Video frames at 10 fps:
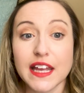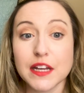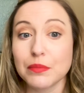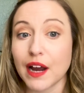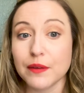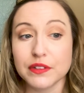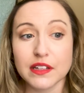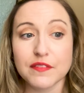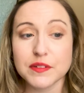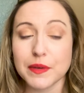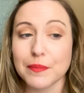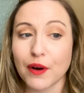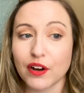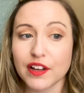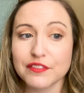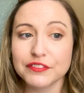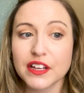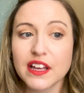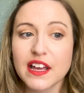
any bride would love to be a part of.